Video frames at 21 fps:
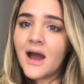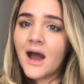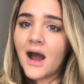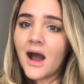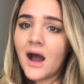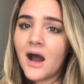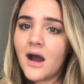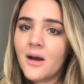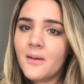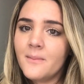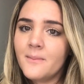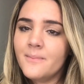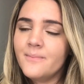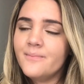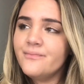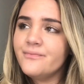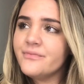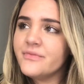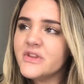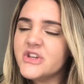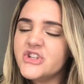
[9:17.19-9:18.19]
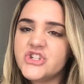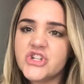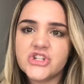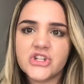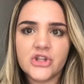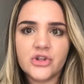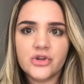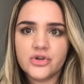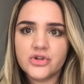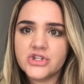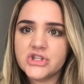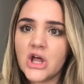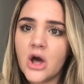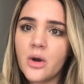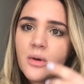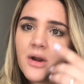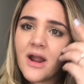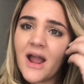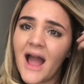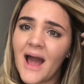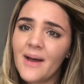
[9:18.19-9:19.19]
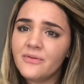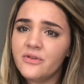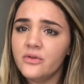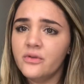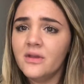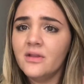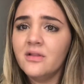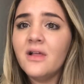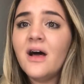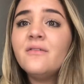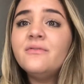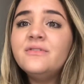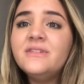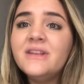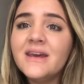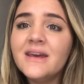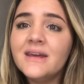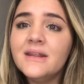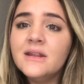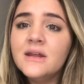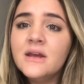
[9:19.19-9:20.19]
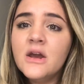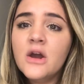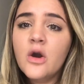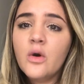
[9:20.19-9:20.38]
It's just a little slower. Absolutely loved it.